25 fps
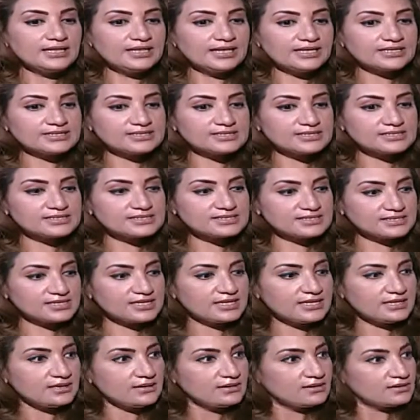Let us
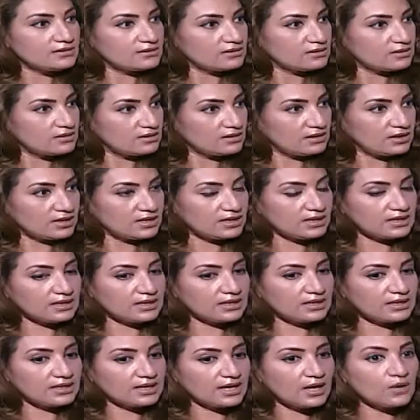see
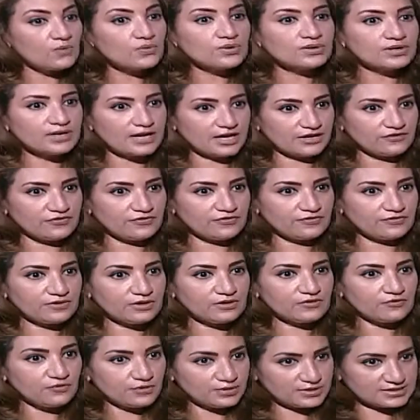our
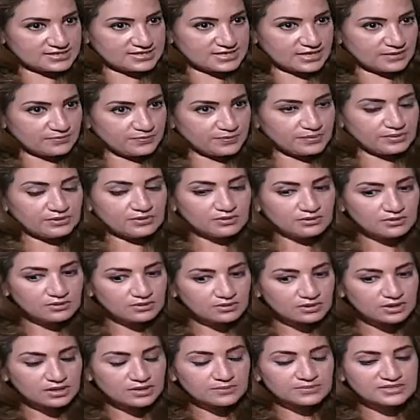life. For example,
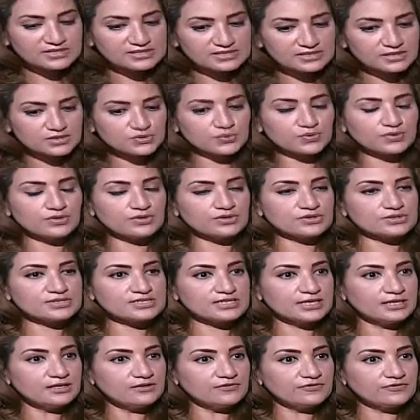you come and sit with
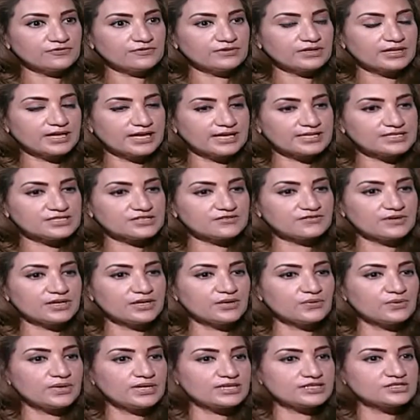yourself and
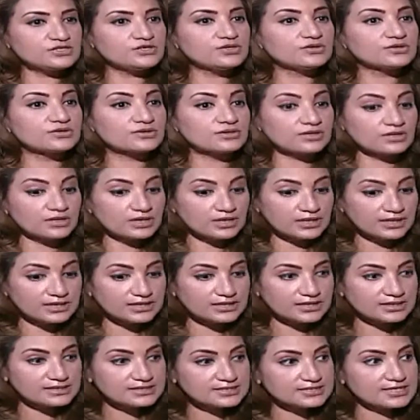evaluate your
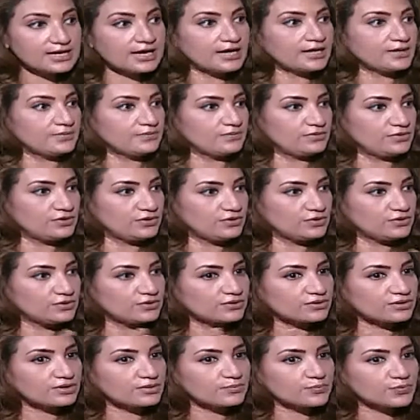time,
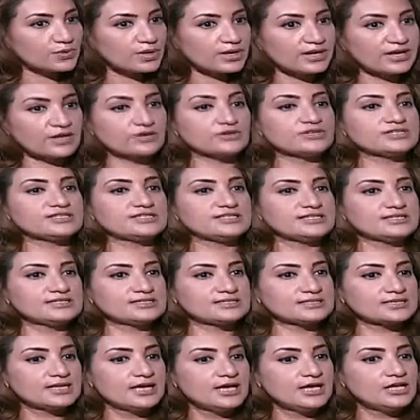your
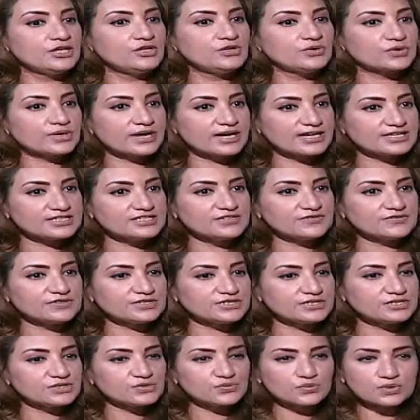priorities, your
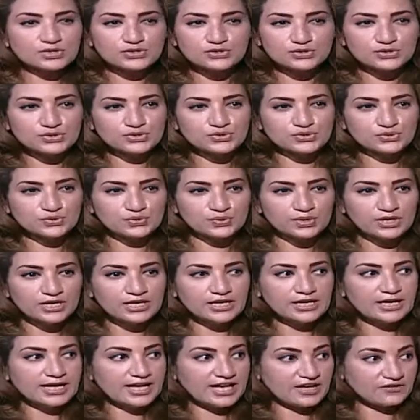activities. What do you do?
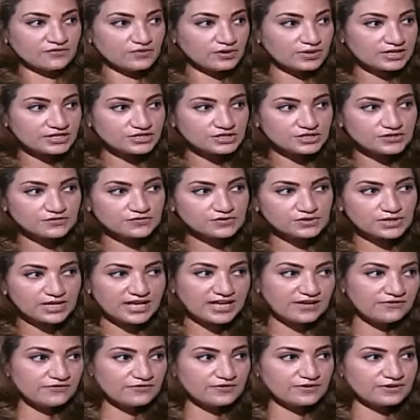Have you achieved
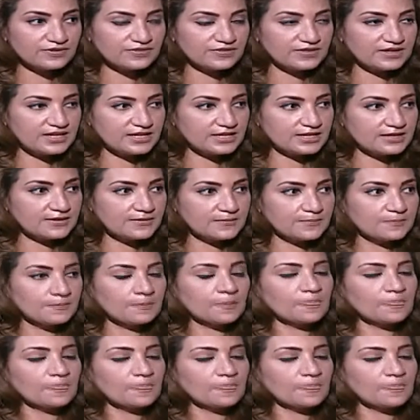everything?